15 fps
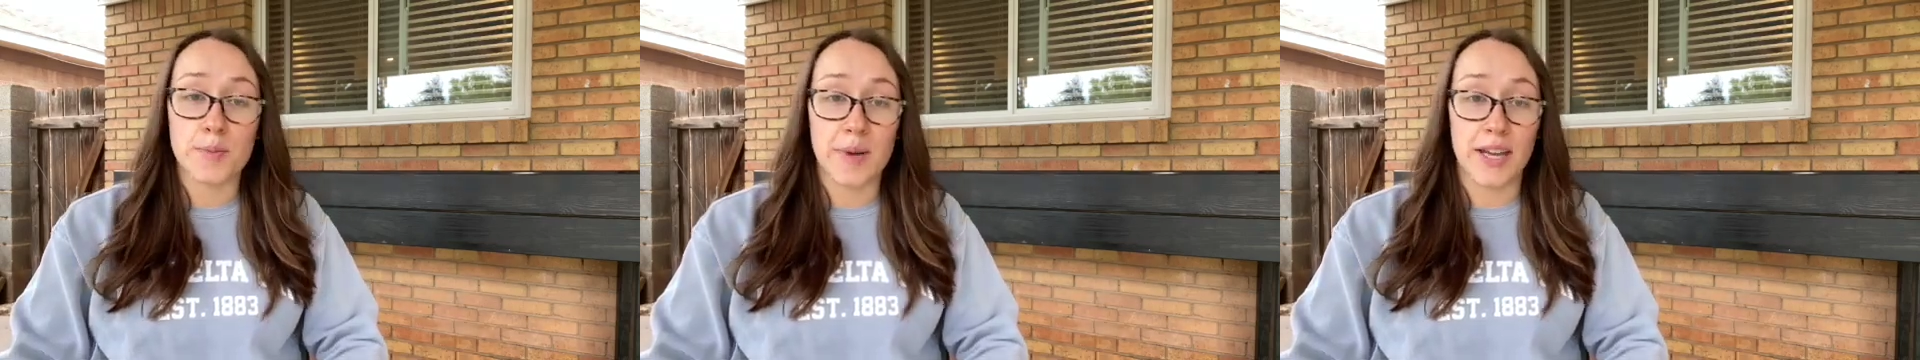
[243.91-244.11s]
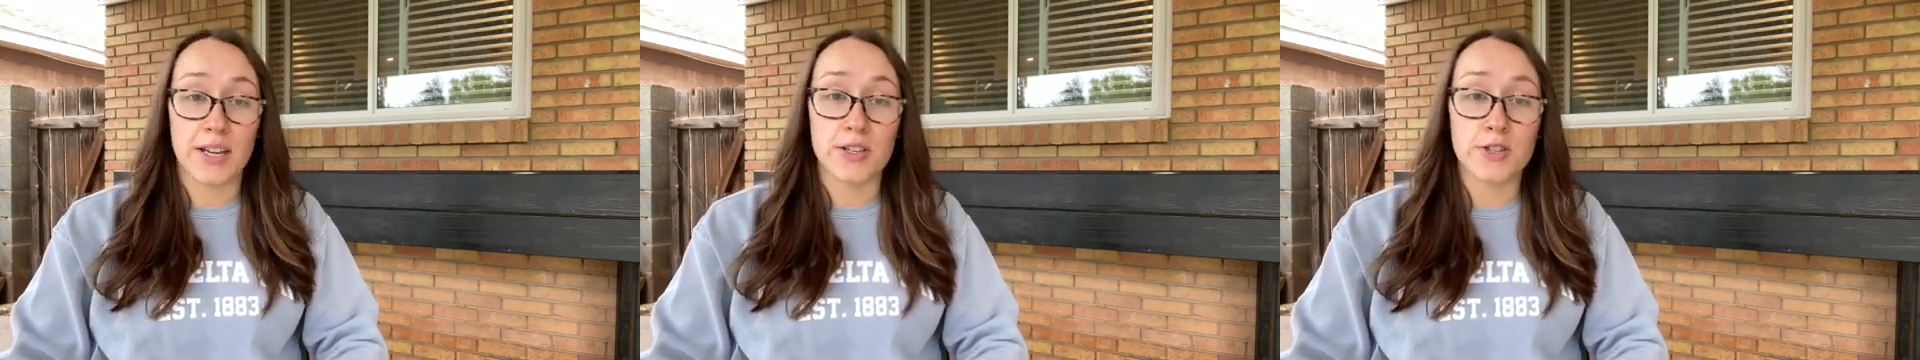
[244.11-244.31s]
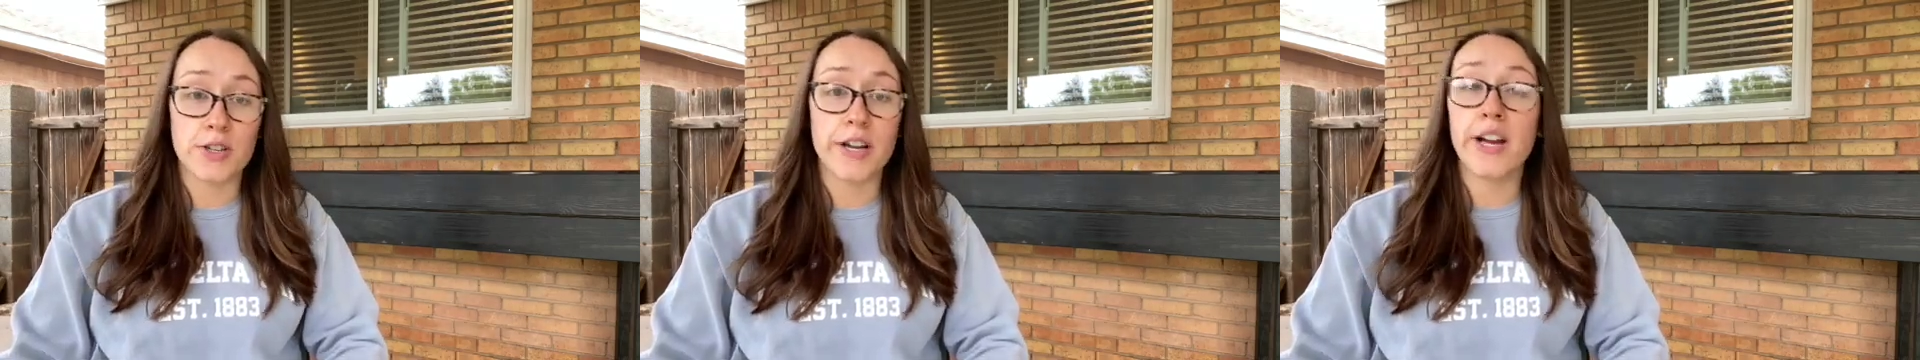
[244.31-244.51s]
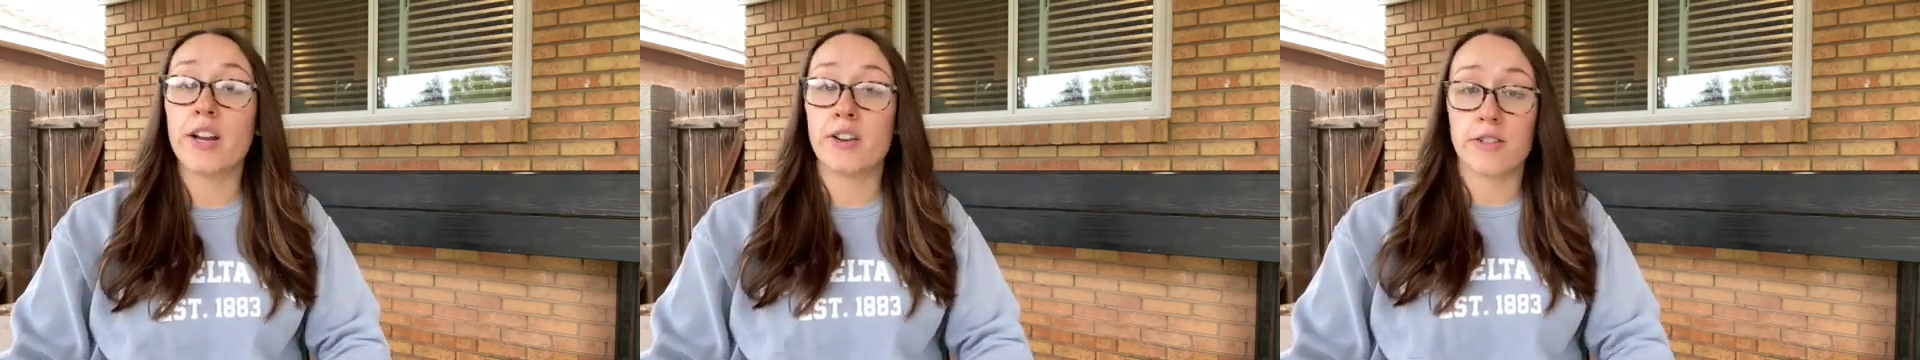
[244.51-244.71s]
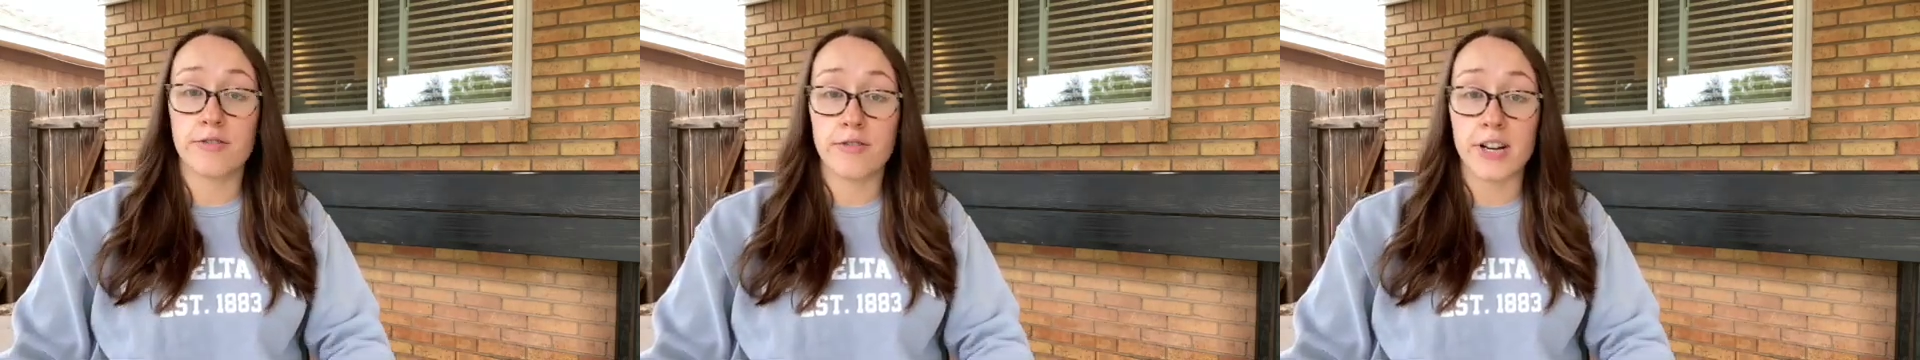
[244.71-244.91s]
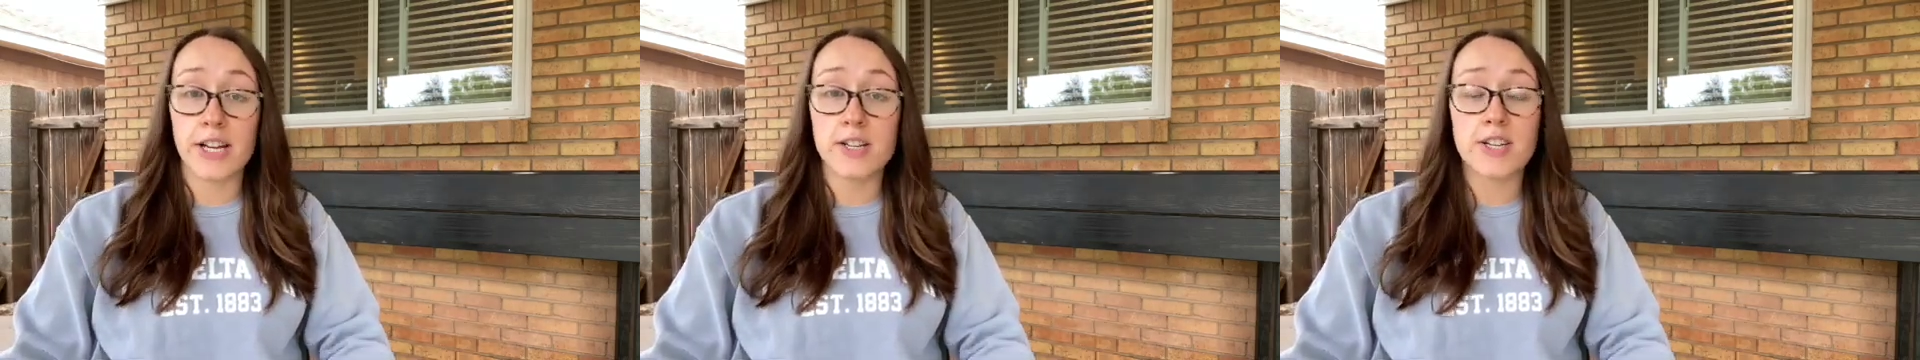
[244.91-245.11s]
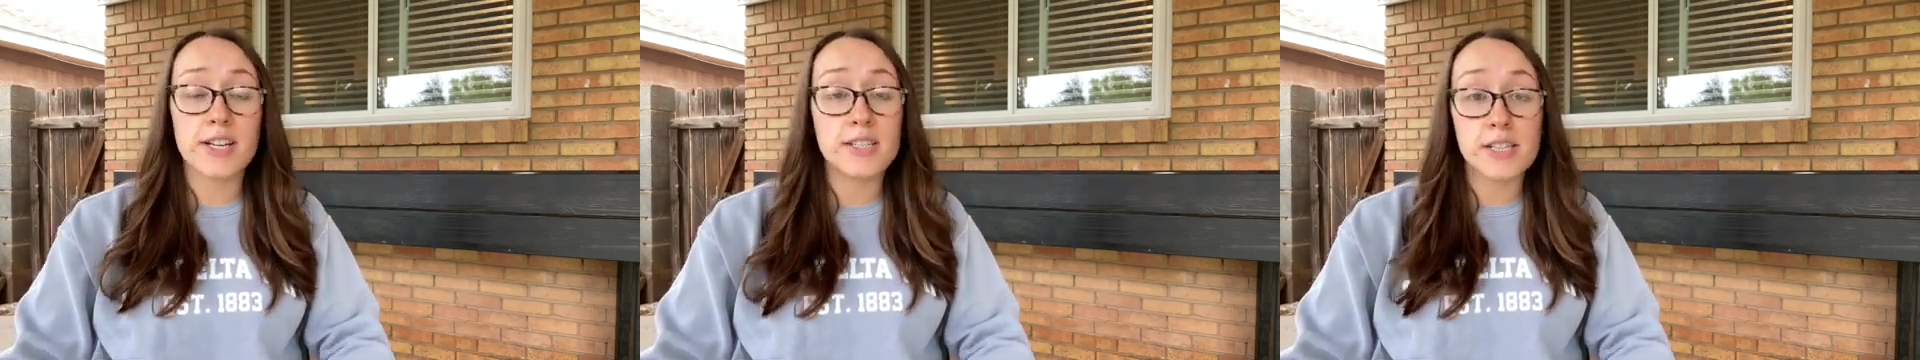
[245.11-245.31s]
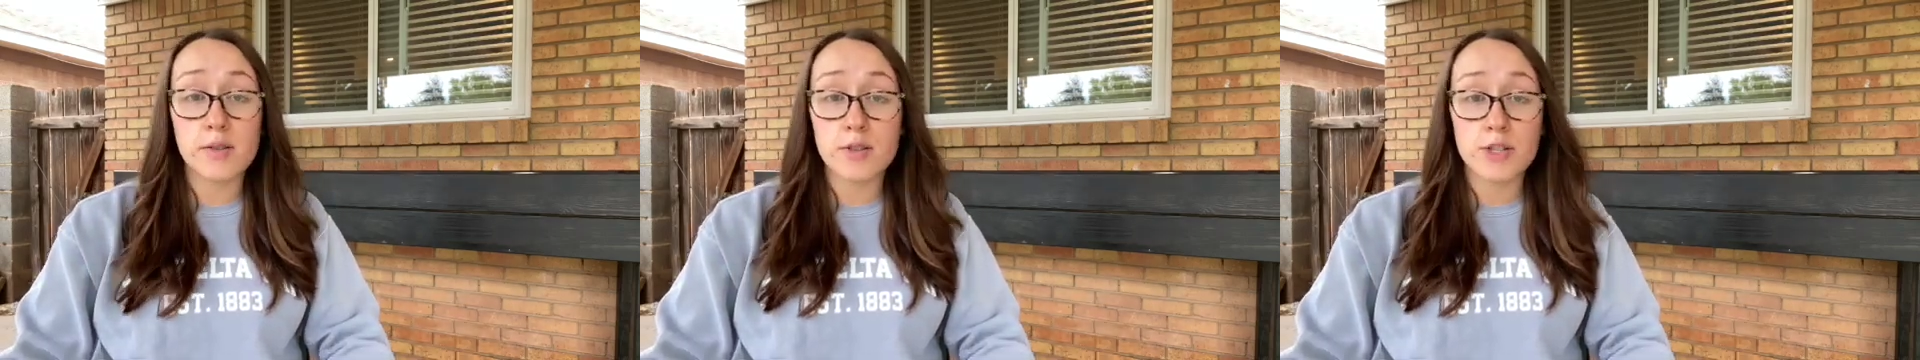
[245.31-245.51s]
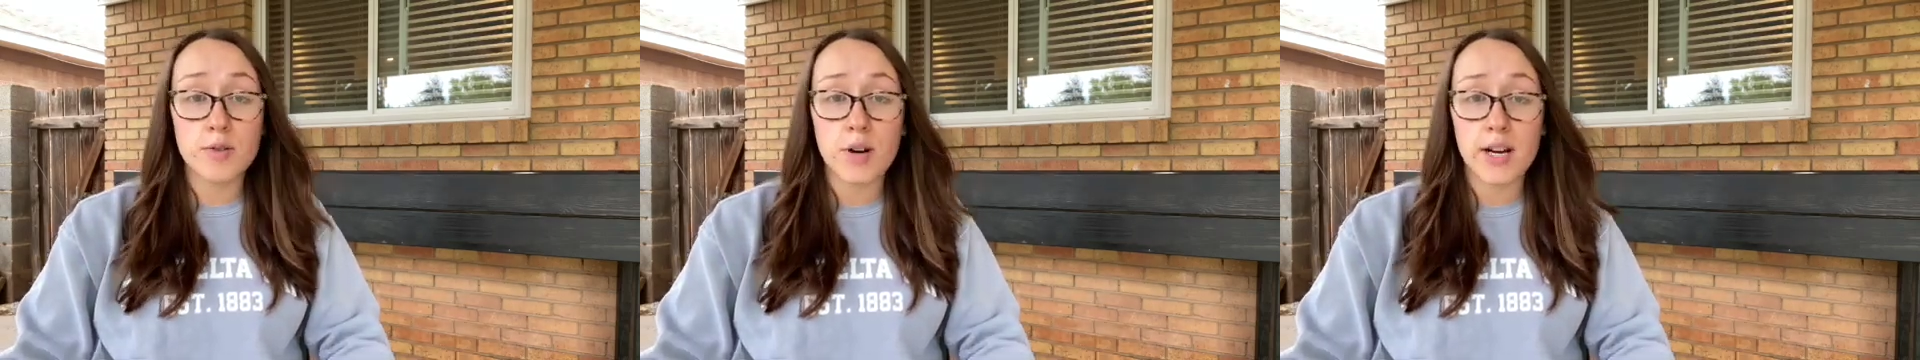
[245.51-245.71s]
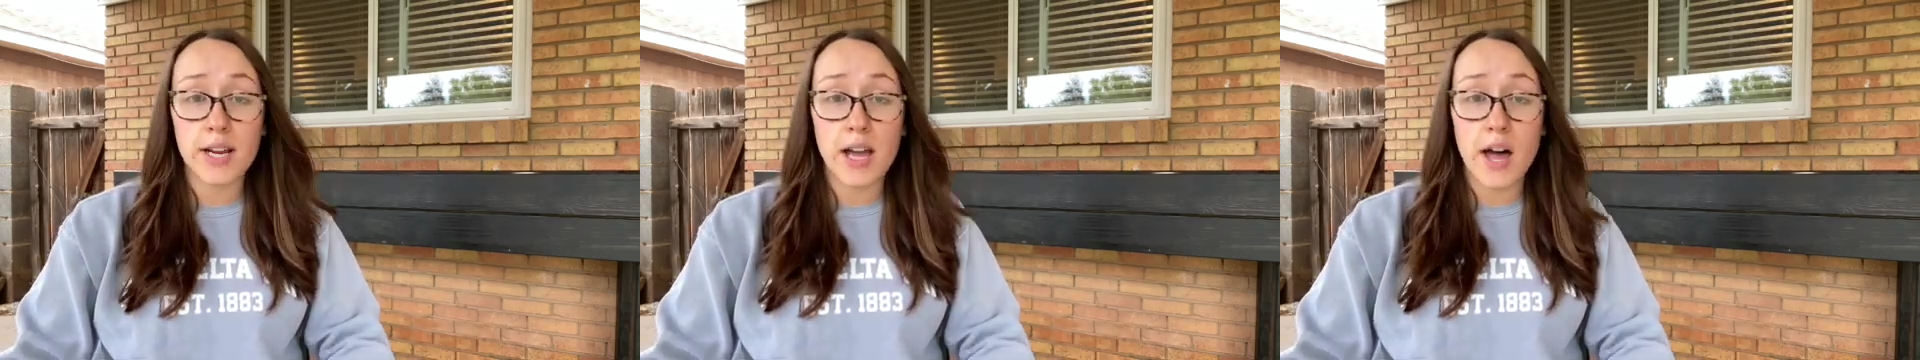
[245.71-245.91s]
pantry and your fridge and see what you
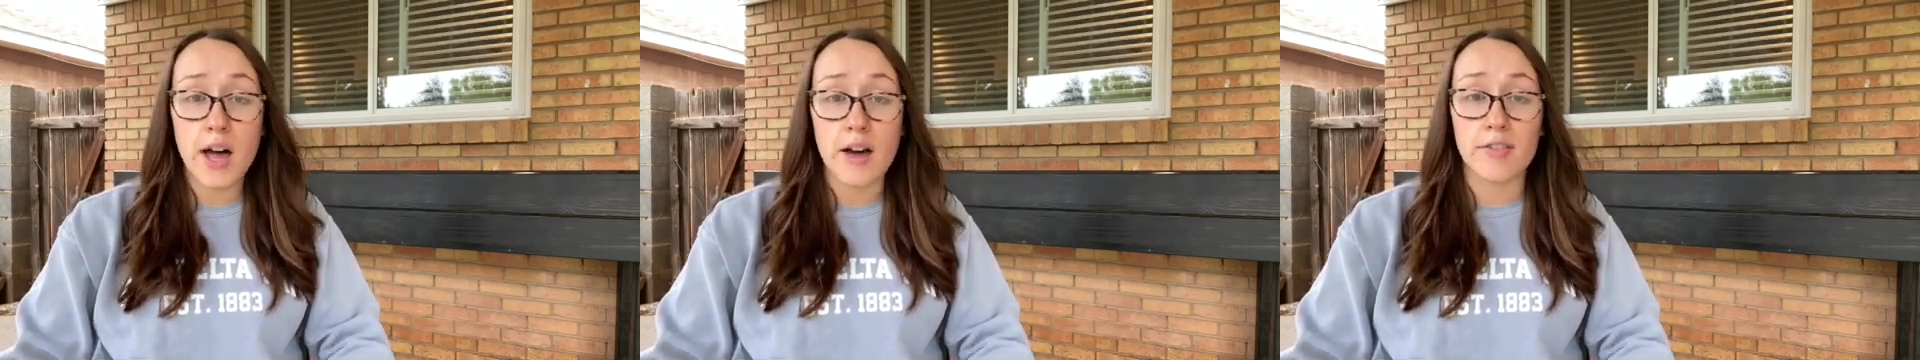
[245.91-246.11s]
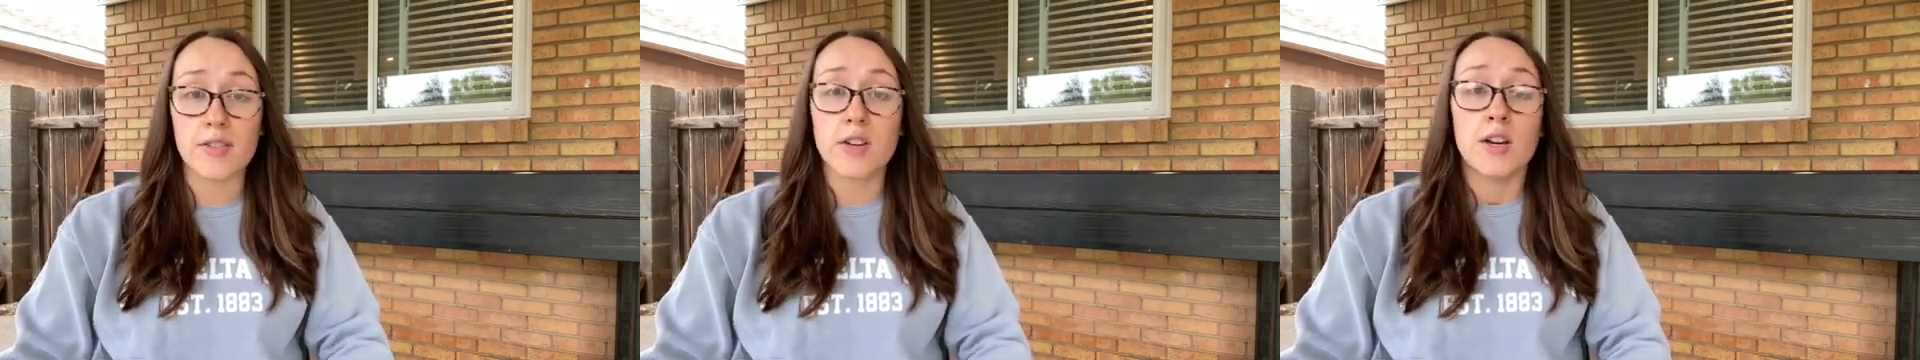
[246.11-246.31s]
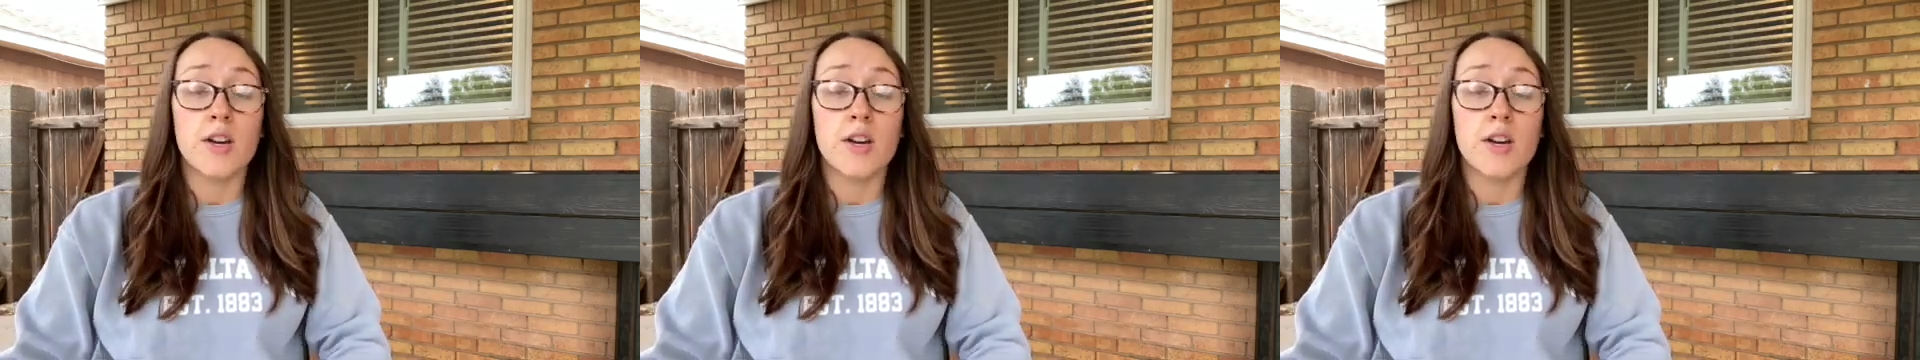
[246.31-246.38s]
already have,